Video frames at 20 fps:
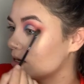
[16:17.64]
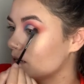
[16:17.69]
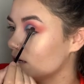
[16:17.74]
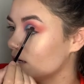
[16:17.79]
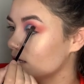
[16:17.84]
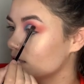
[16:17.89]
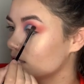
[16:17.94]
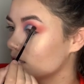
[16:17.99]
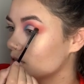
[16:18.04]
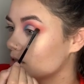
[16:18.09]

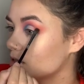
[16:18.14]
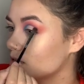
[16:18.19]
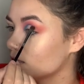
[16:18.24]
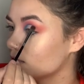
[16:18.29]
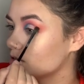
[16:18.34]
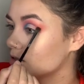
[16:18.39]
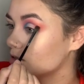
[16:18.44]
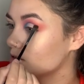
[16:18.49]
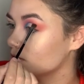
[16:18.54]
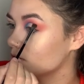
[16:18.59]
I tend not
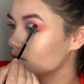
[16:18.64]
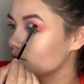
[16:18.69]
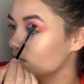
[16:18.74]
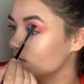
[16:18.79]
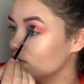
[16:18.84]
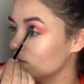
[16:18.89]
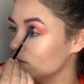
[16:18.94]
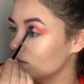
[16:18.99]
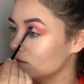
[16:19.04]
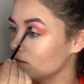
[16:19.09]
to
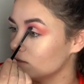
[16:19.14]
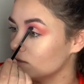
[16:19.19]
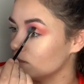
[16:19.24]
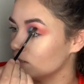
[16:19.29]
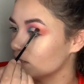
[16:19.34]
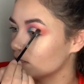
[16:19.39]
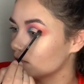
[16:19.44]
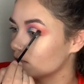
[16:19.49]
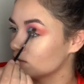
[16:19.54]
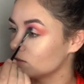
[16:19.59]
do
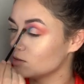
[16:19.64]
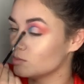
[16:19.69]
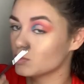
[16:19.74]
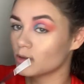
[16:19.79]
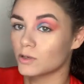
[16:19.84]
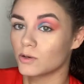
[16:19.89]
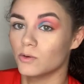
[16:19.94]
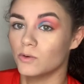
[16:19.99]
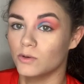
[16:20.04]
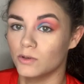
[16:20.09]
like super
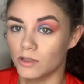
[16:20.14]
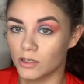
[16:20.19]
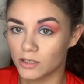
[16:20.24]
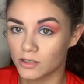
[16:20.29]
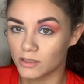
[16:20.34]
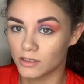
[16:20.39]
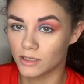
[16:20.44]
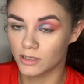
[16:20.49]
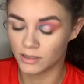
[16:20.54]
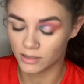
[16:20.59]
cool looks
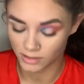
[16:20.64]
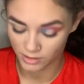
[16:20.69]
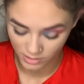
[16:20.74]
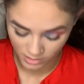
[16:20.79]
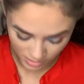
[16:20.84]
lately.